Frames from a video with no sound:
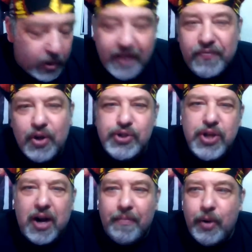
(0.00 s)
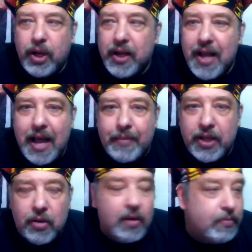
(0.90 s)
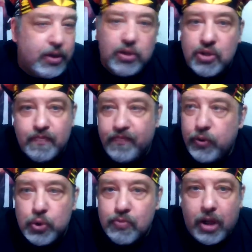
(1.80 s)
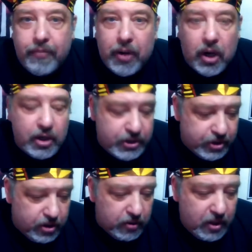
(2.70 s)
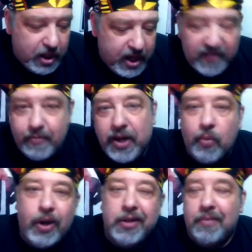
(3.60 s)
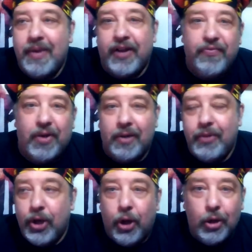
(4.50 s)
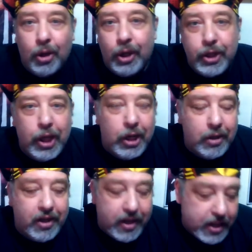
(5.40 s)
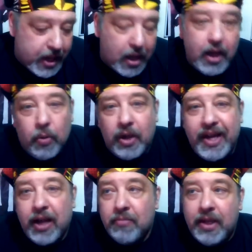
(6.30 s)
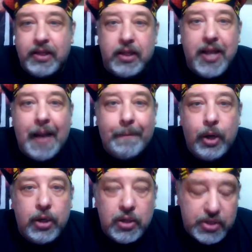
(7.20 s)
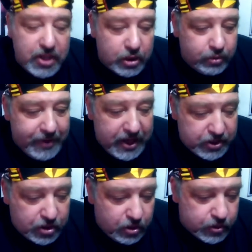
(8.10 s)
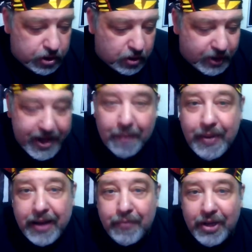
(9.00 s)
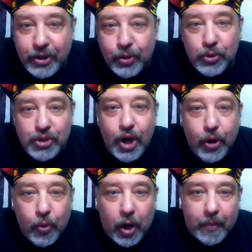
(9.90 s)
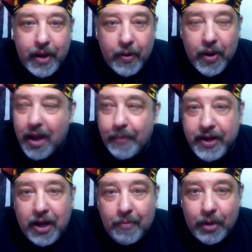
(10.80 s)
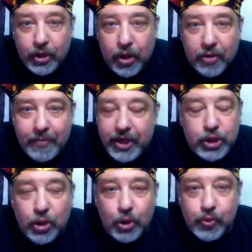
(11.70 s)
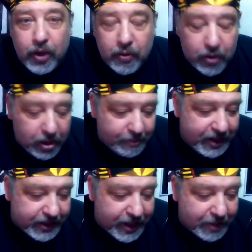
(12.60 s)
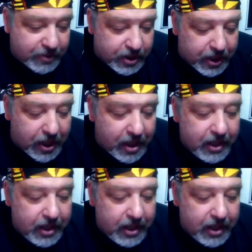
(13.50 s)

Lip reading: When I first started booking comedy, I booked a few small bars, Everybody wanted to make fun of me. Oh, look at that. Yeah. Well, now I'm like the top booker in central Massachusetts, okay? I paid my dues, worked my way up, and now I'm booking all the big shows, working with all the big names, and